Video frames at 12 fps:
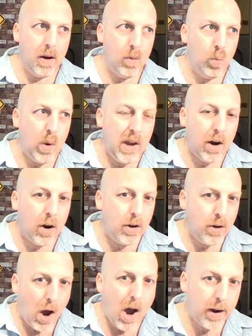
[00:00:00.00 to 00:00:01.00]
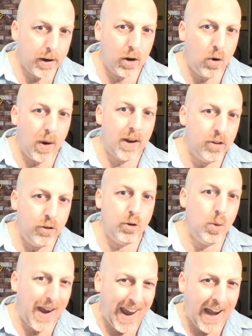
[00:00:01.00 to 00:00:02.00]
we are not going to
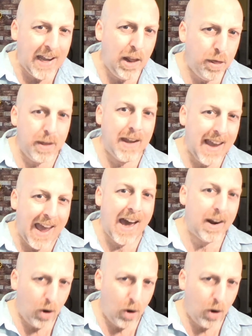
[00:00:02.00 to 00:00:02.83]
do anything at